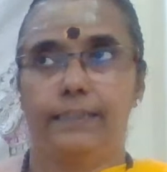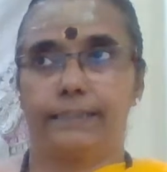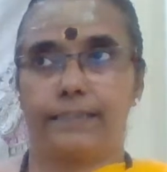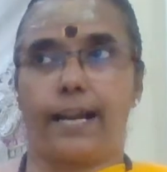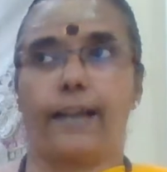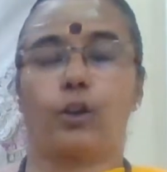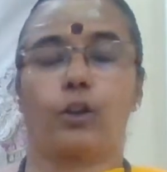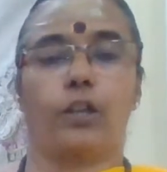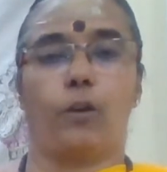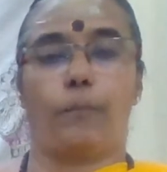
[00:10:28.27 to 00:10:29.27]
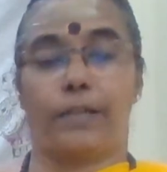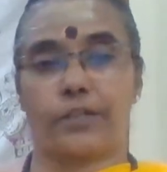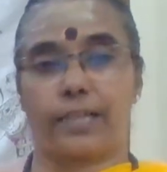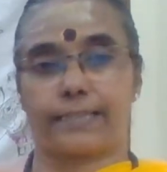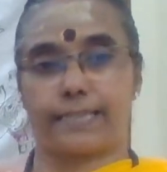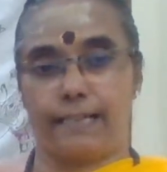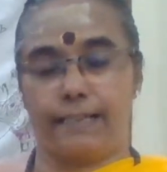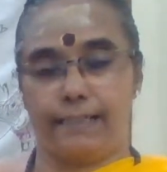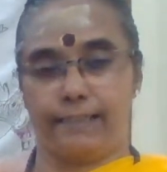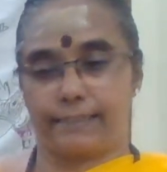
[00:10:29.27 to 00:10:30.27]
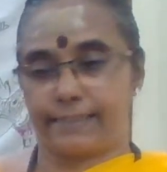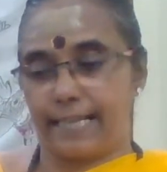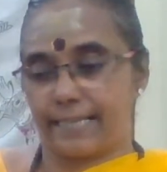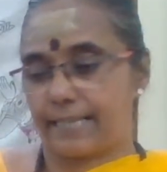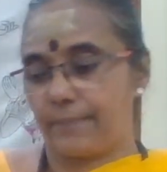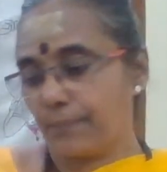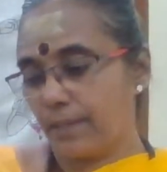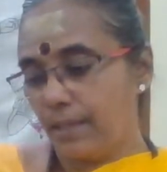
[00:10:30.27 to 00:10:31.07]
The Chandogya Upanishad says,